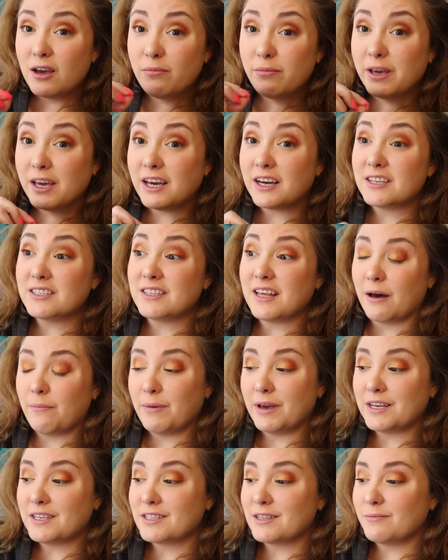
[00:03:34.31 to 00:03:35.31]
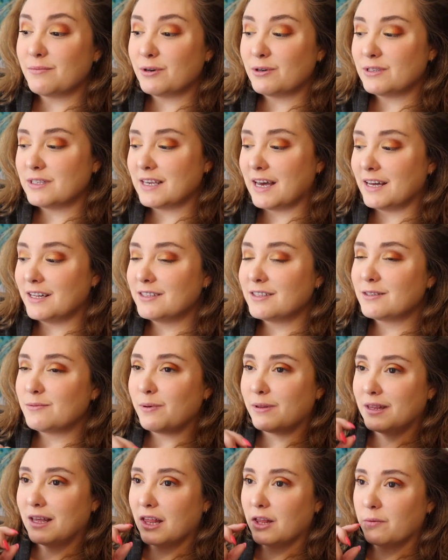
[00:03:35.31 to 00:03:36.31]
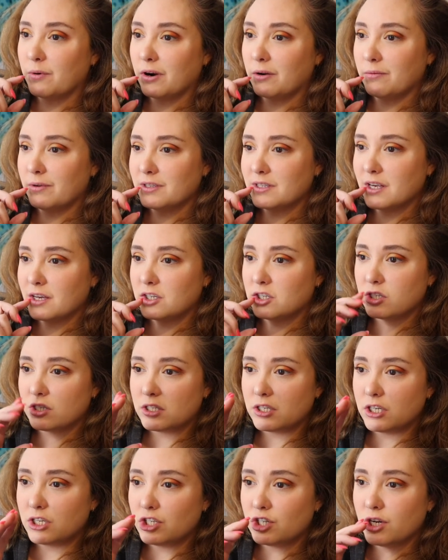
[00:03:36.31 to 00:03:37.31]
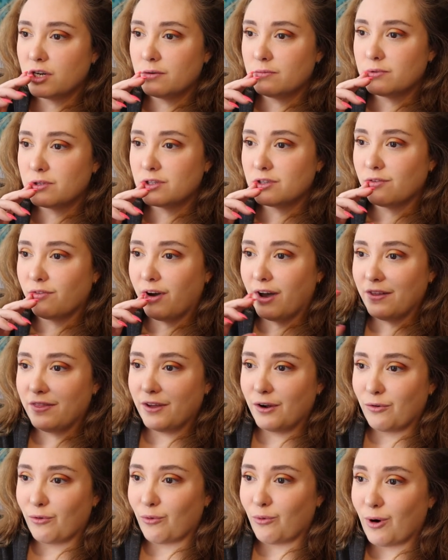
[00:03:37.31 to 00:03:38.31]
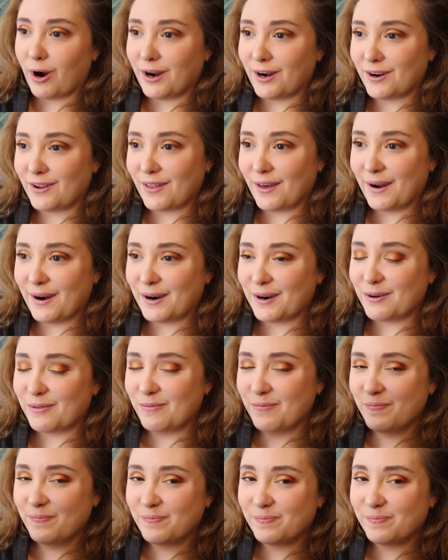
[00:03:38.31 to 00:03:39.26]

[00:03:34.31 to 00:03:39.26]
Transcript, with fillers: because that makes the most sense, but the other part of me is like, just eat chips. It's fine. They're right there.